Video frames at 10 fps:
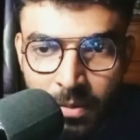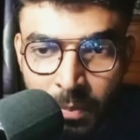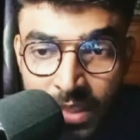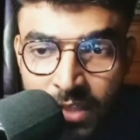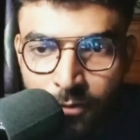
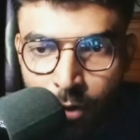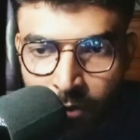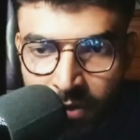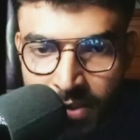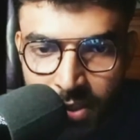meaningful
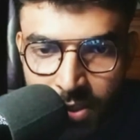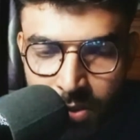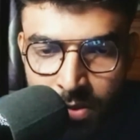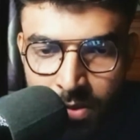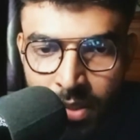
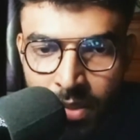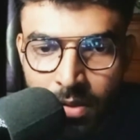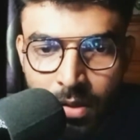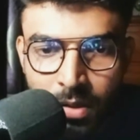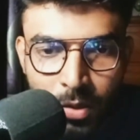conversations and
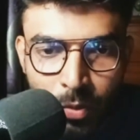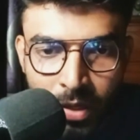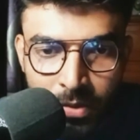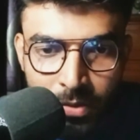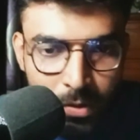we
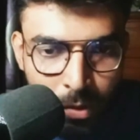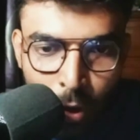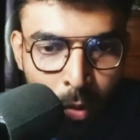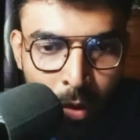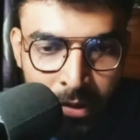can
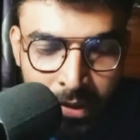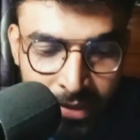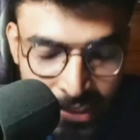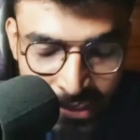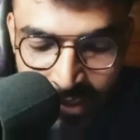go on and
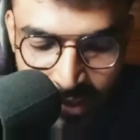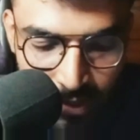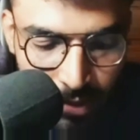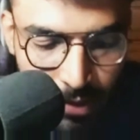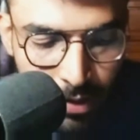things like
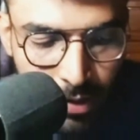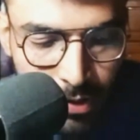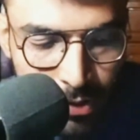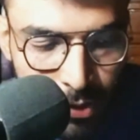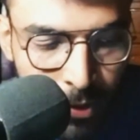that.
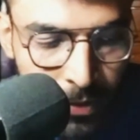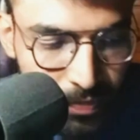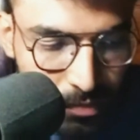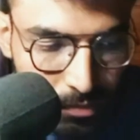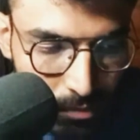So
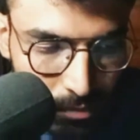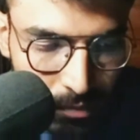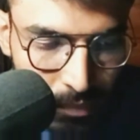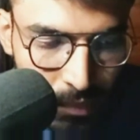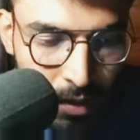
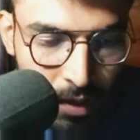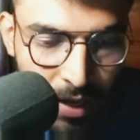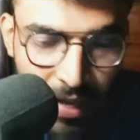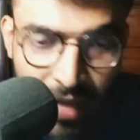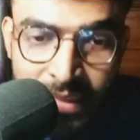
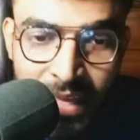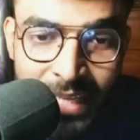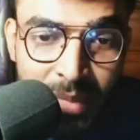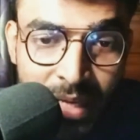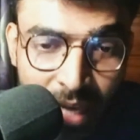at that
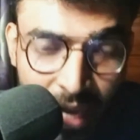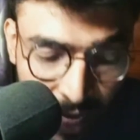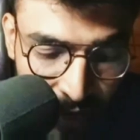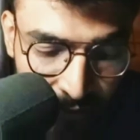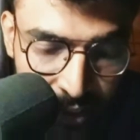time, I, I
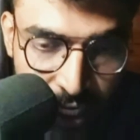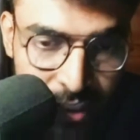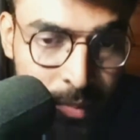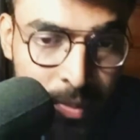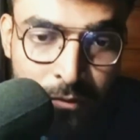have the chat
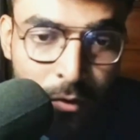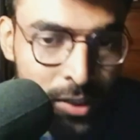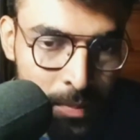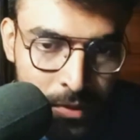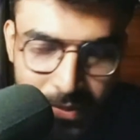GPT-4
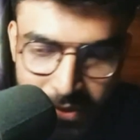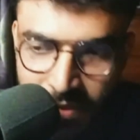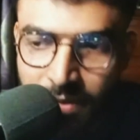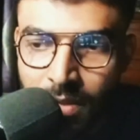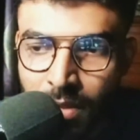
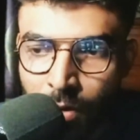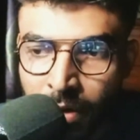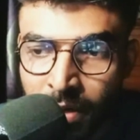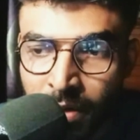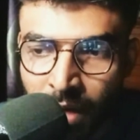subscription.
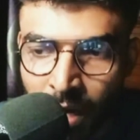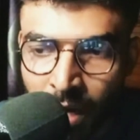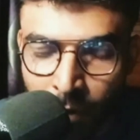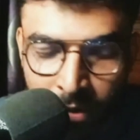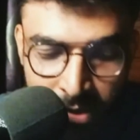Okay. I
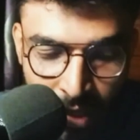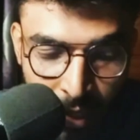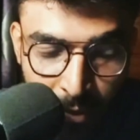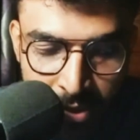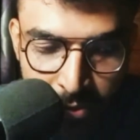was, I
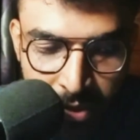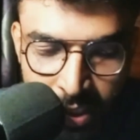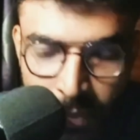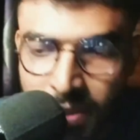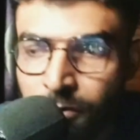was using
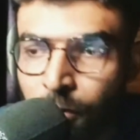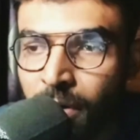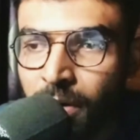GPT-4